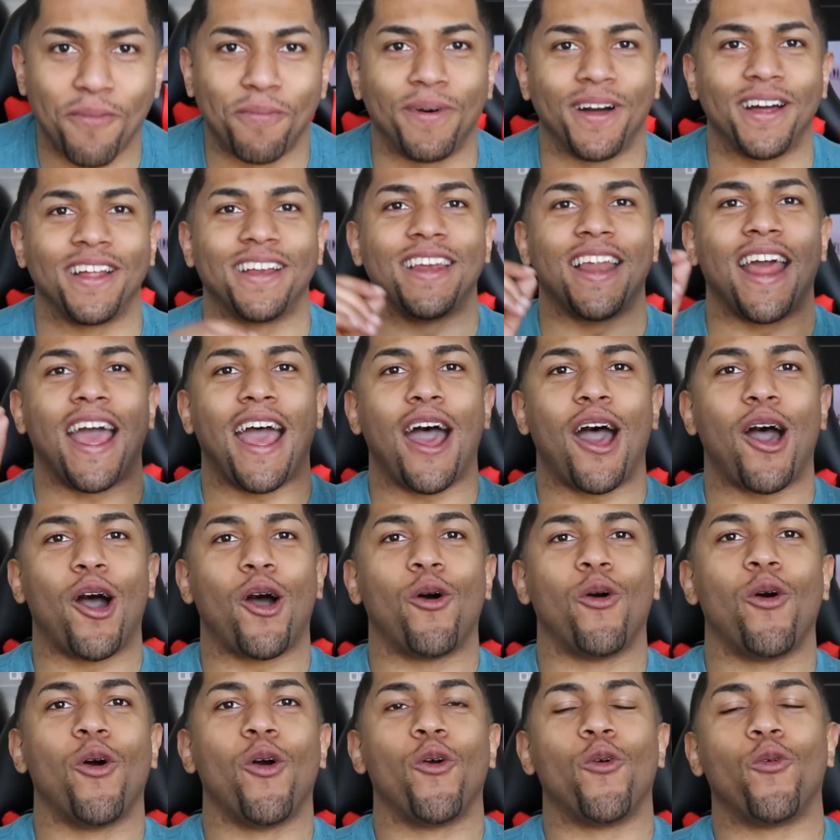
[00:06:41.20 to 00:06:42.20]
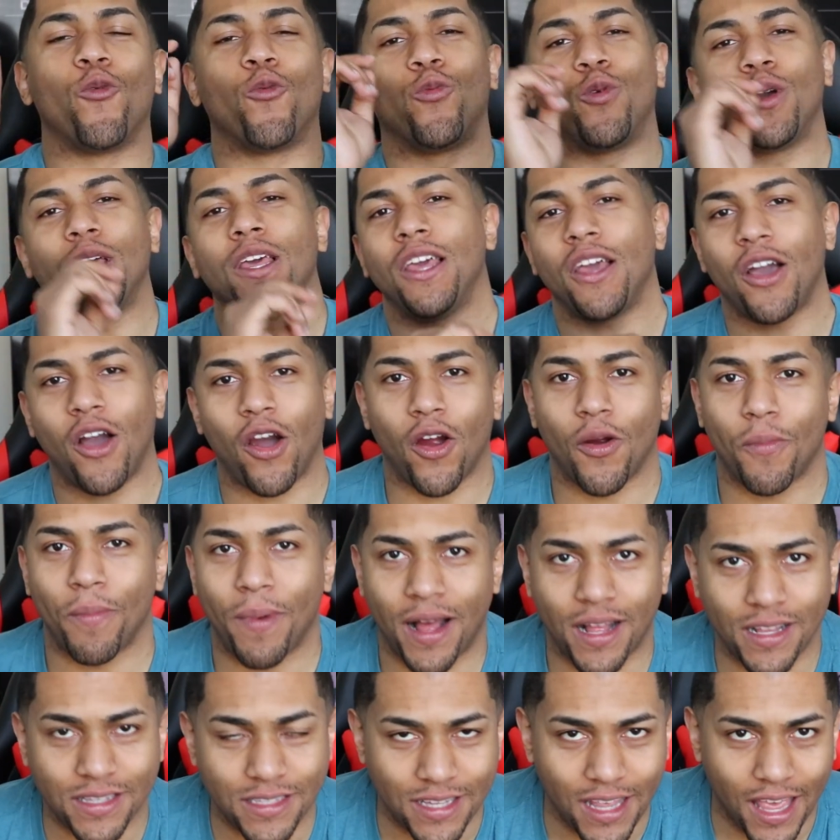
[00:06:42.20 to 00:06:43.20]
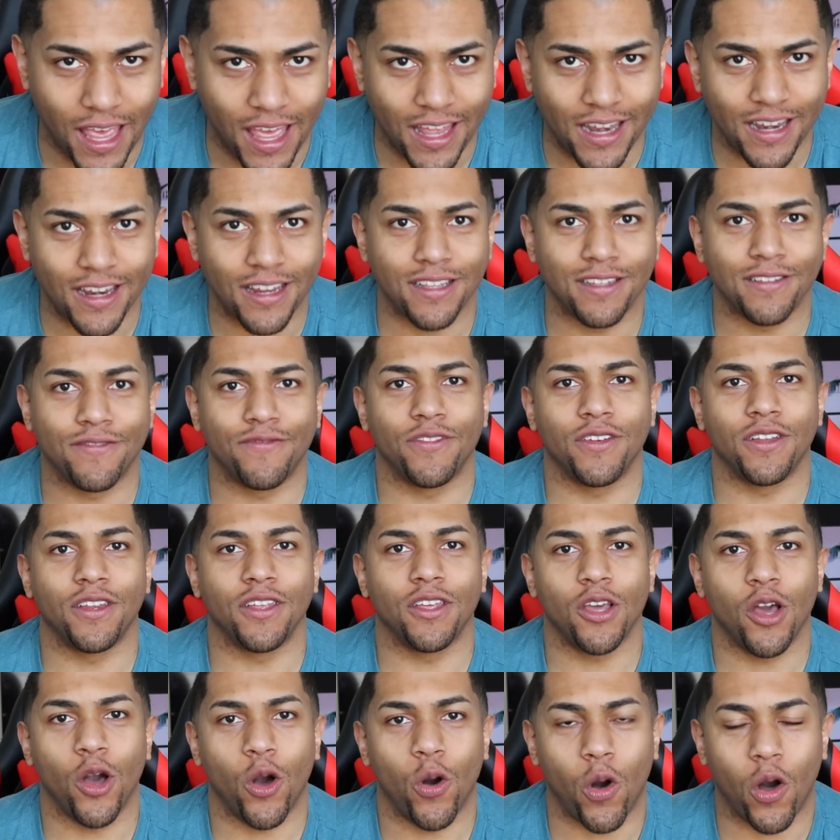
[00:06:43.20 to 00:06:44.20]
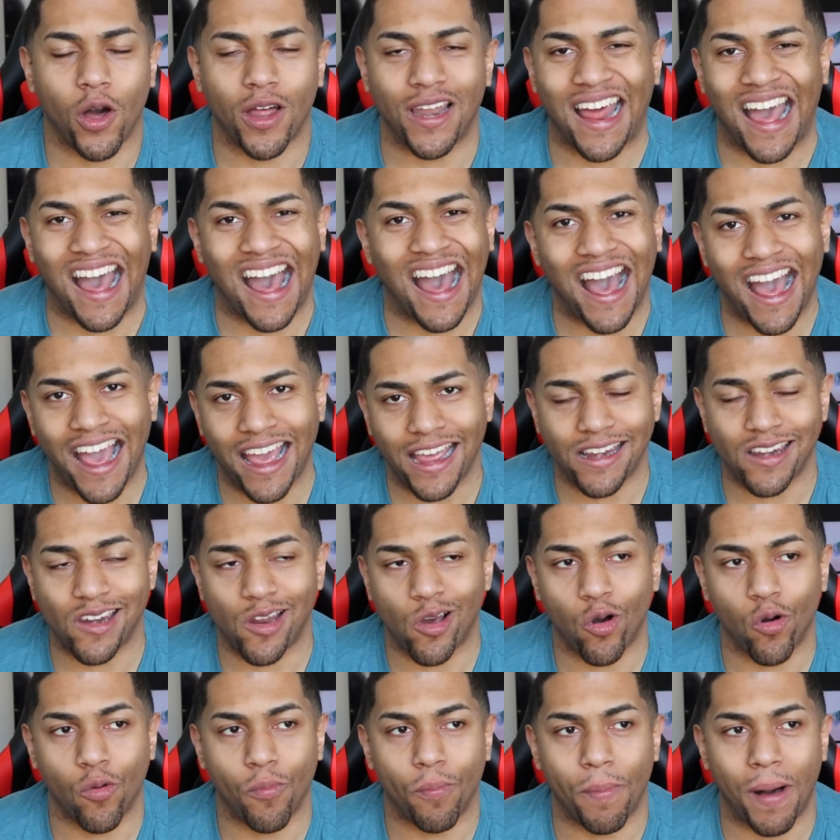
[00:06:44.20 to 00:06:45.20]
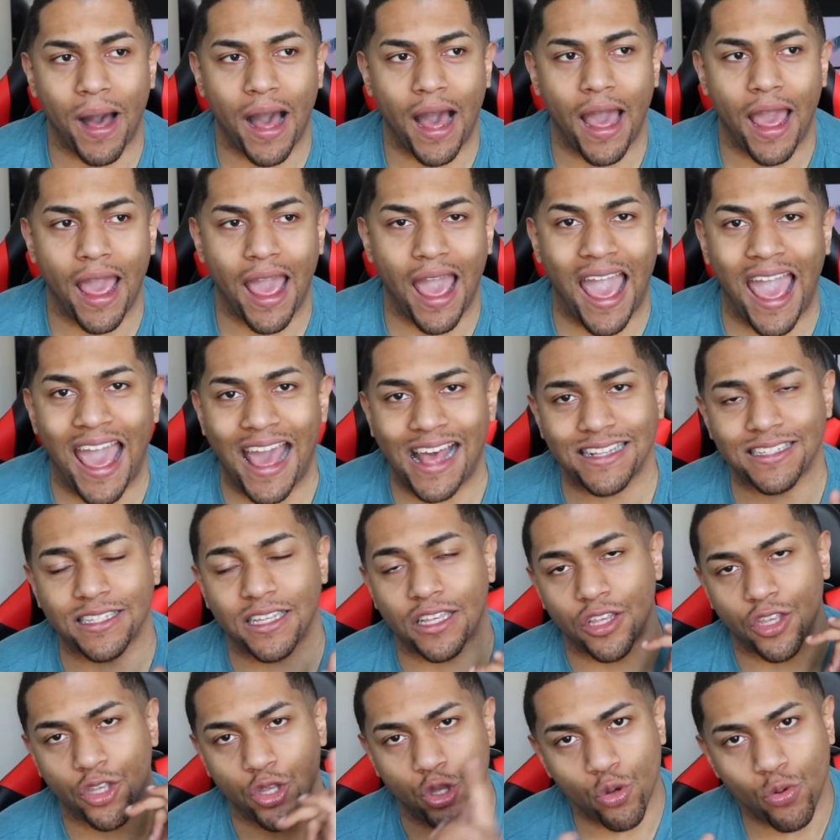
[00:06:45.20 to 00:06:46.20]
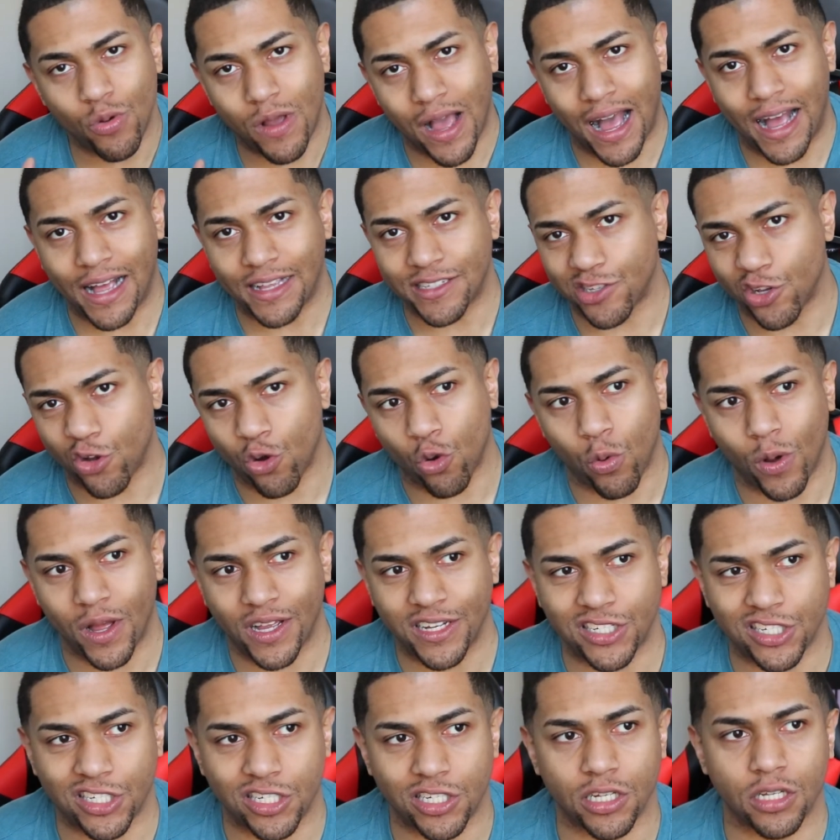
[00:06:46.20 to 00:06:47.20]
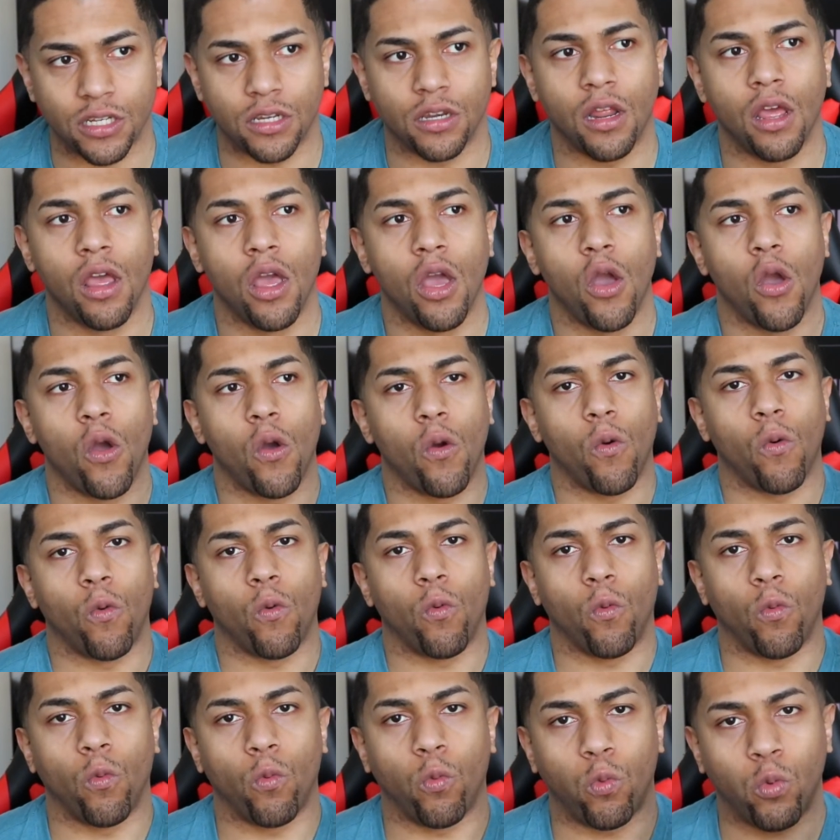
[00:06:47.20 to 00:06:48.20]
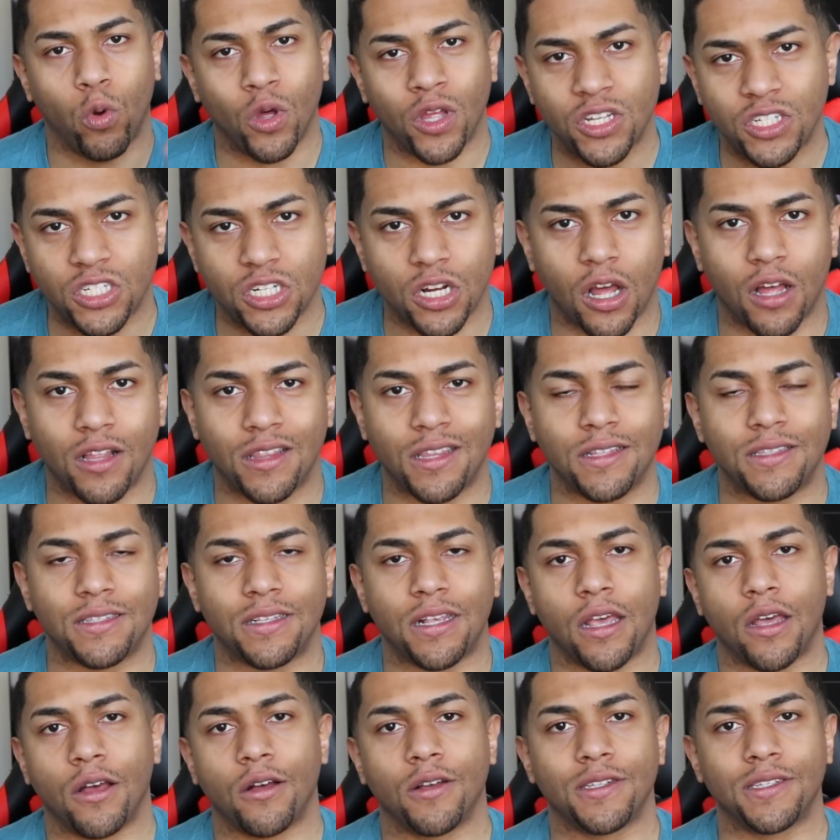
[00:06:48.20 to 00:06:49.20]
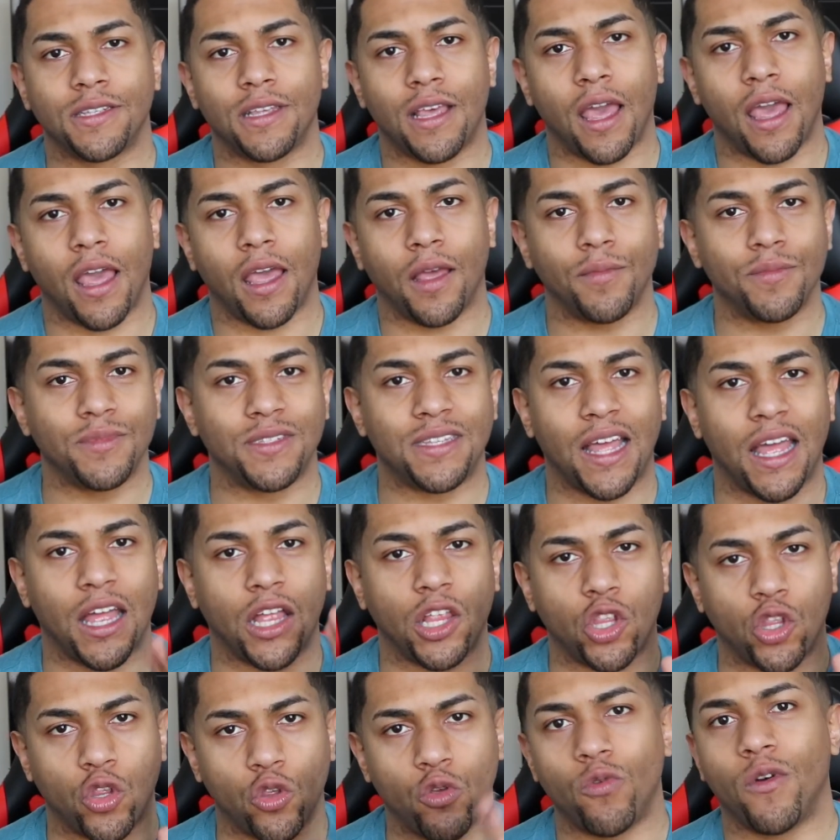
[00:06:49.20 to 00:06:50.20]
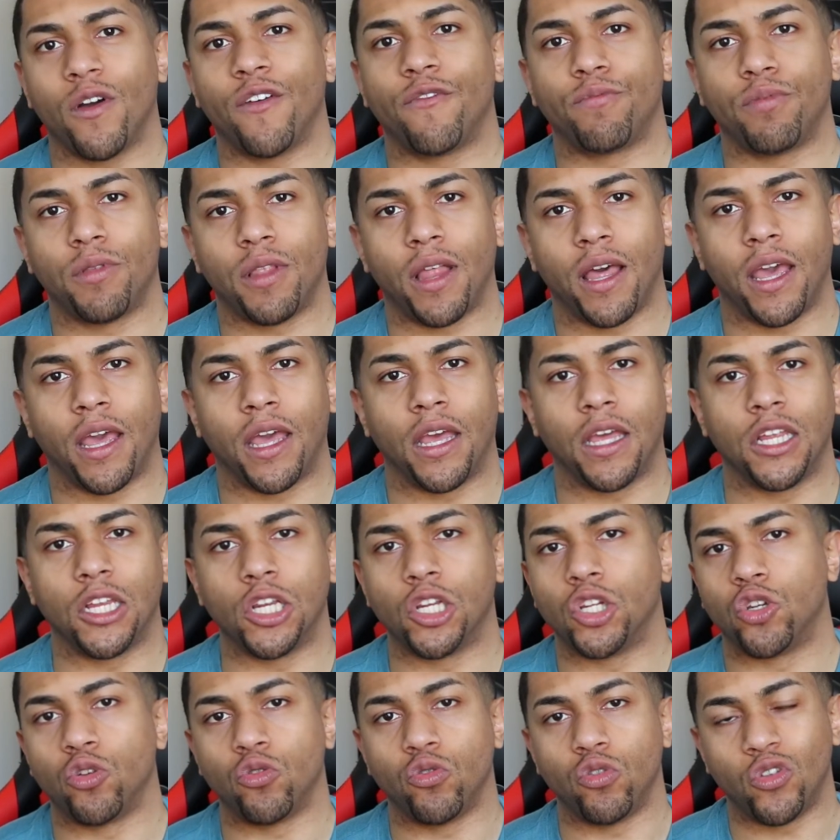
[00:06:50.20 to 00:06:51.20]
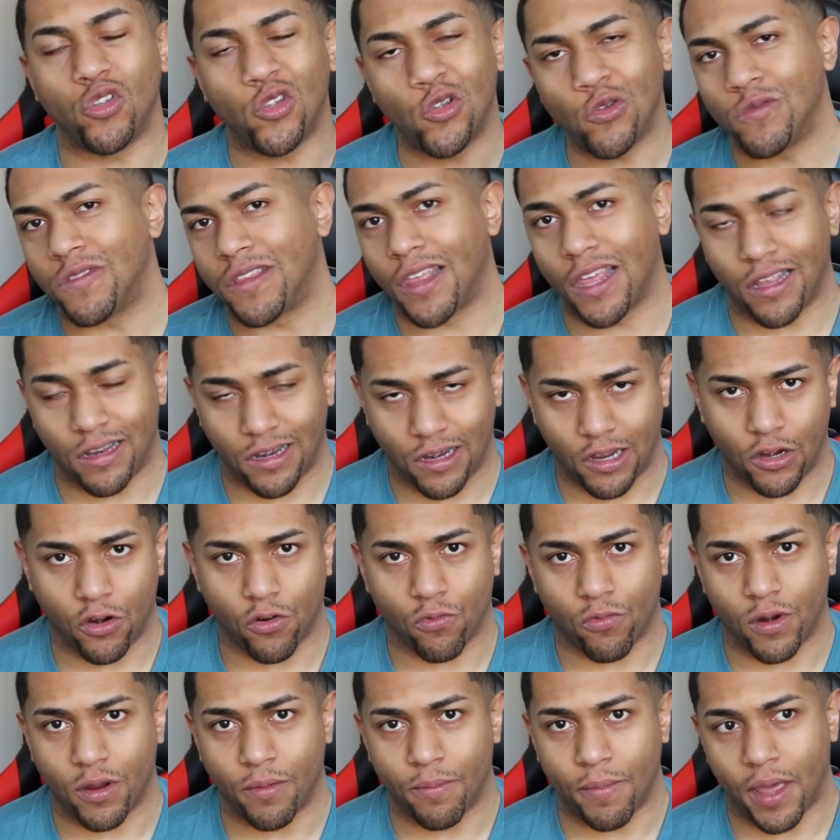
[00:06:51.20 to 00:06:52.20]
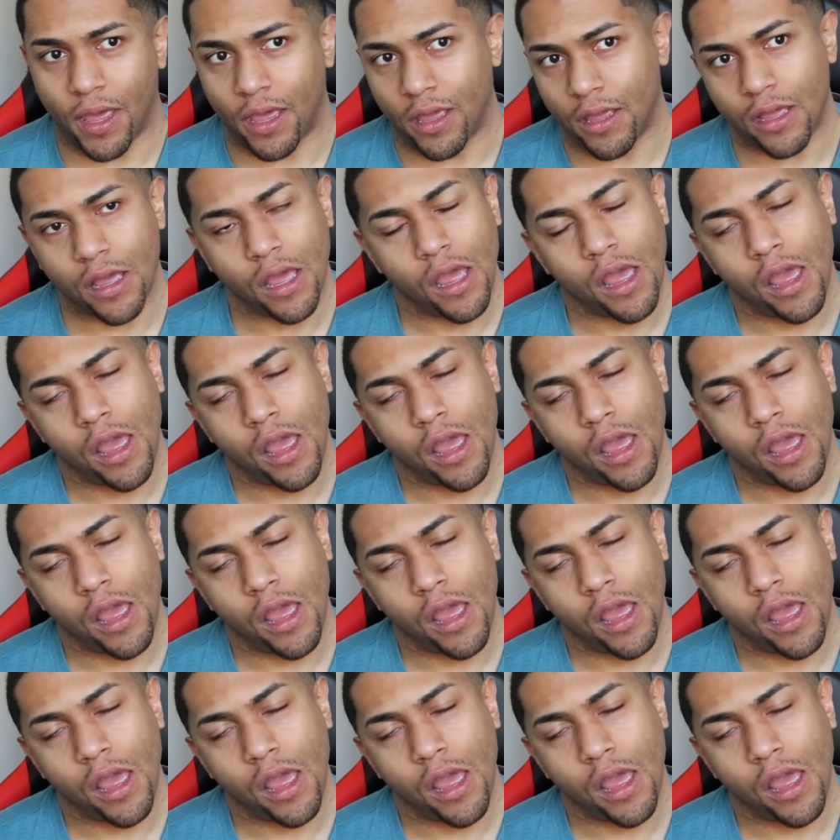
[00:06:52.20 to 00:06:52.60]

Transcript: But now we are about to end this video on a high note by asking you guys a question. Which of the Tales games that you have played do you think need a remake?